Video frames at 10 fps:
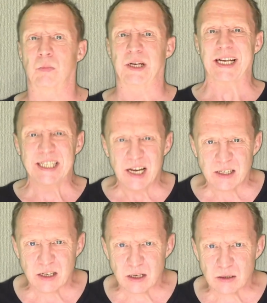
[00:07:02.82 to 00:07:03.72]
Is
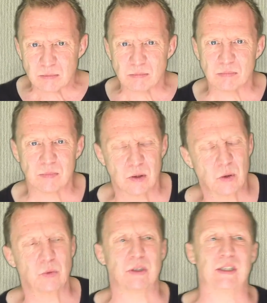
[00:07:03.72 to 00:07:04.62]
it?
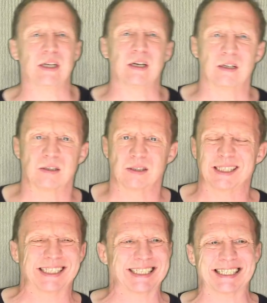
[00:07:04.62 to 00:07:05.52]
Oh dear.
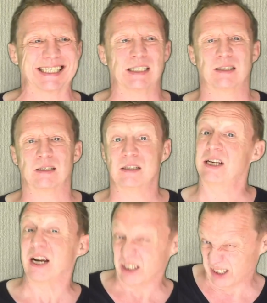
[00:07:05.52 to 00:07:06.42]

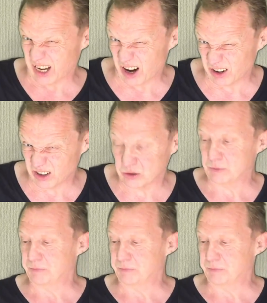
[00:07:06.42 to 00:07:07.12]
Take it to the garage.